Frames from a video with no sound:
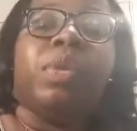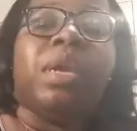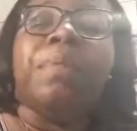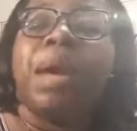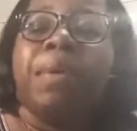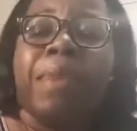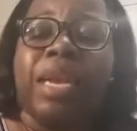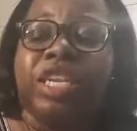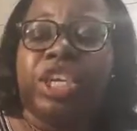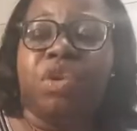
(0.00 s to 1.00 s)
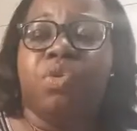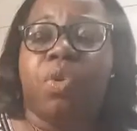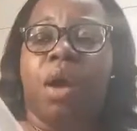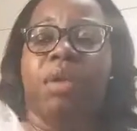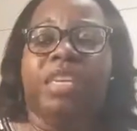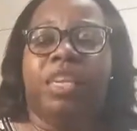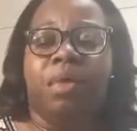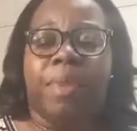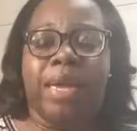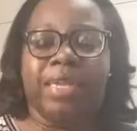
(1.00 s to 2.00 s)
which I'm coming back to show you all the
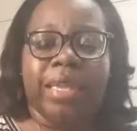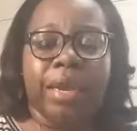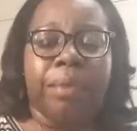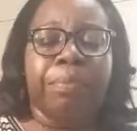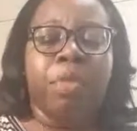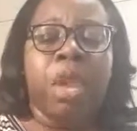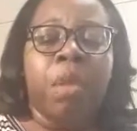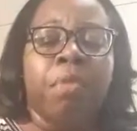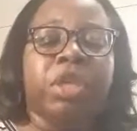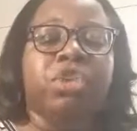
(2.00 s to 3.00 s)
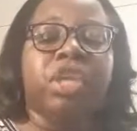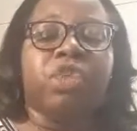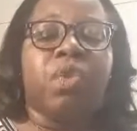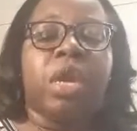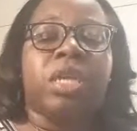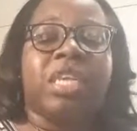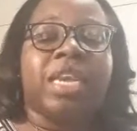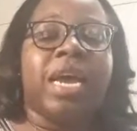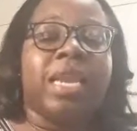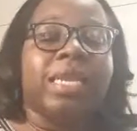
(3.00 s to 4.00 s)
step by step, but you just want to
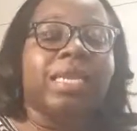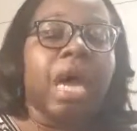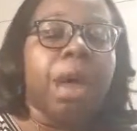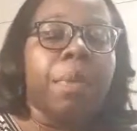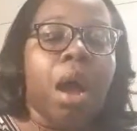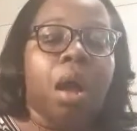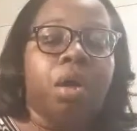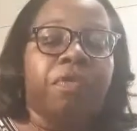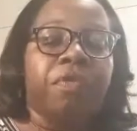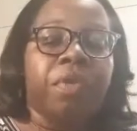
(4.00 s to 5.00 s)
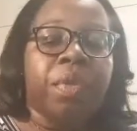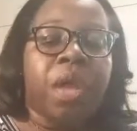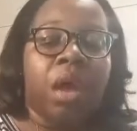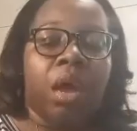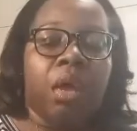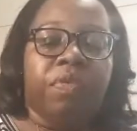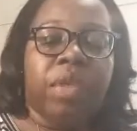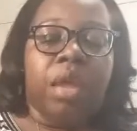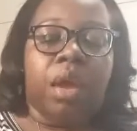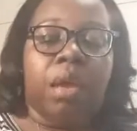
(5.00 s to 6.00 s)
just cut the top off of
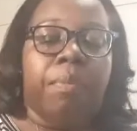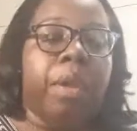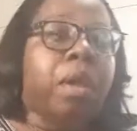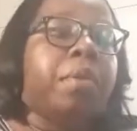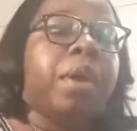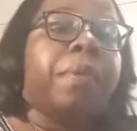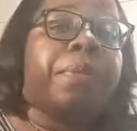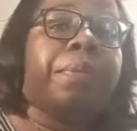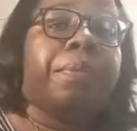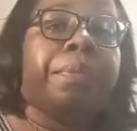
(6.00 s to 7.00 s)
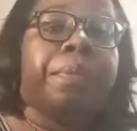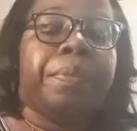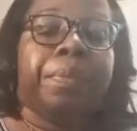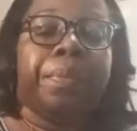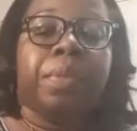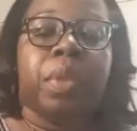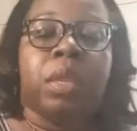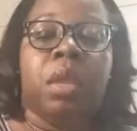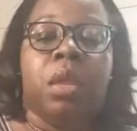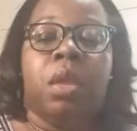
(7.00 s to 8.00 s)
the bell pepper.
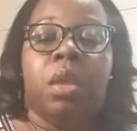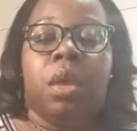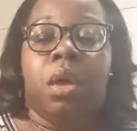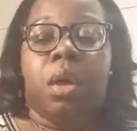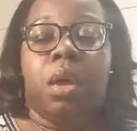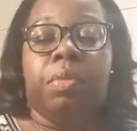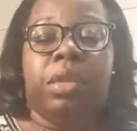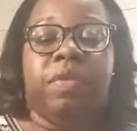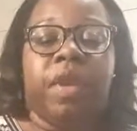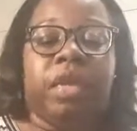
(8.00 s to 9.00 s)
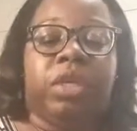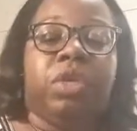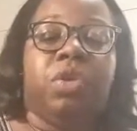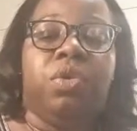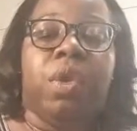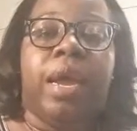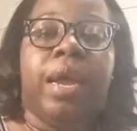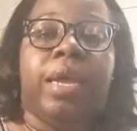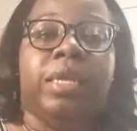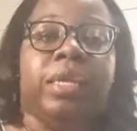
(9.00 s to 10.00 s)
Let me see if I can show you
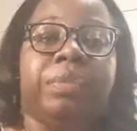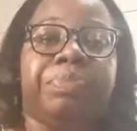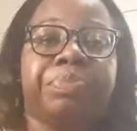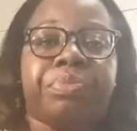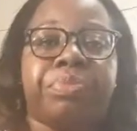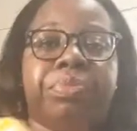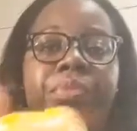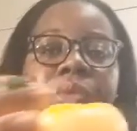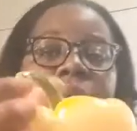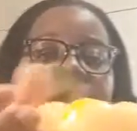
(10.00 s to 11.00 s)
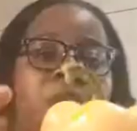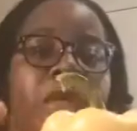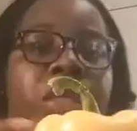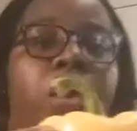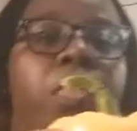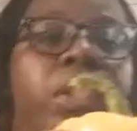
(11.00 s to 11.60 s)
guys. So